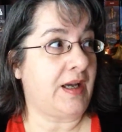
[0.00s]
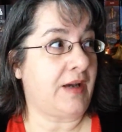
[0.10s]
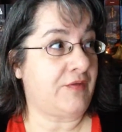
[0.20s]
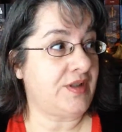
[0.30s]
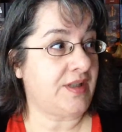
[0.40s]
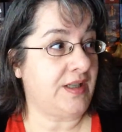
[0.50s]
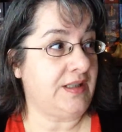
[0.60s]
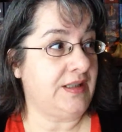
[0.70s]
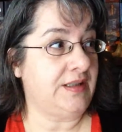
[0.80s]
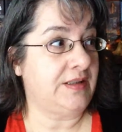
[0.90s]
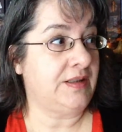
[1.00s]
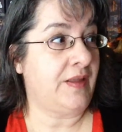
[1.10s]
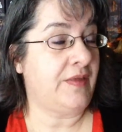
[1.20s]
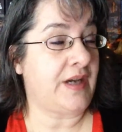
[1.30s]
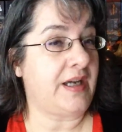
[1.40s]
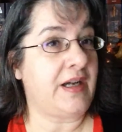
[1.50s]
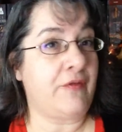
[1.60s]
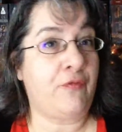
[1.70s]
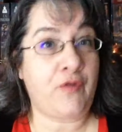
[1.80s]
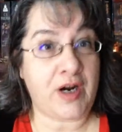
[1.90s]
have decided that I
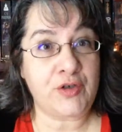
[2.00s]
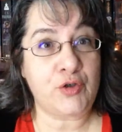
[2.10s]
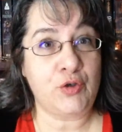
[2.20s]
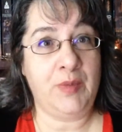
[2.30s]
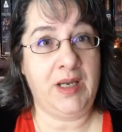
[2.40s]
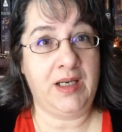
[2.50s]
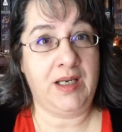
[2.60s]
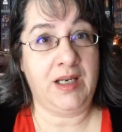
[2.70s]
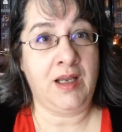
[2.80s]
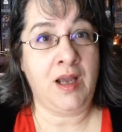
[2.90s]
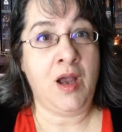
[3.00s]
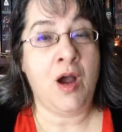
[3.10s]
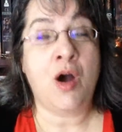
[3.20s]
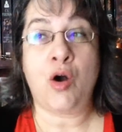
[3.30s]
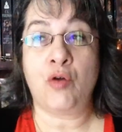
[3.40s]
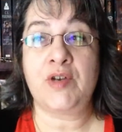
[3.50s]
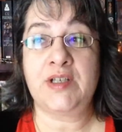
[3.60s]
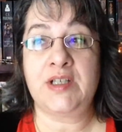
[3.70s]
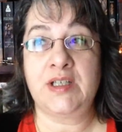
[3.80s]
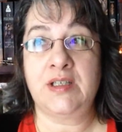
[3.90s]
have far too many
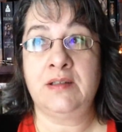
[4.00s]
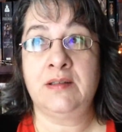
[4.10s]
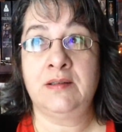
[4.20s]
already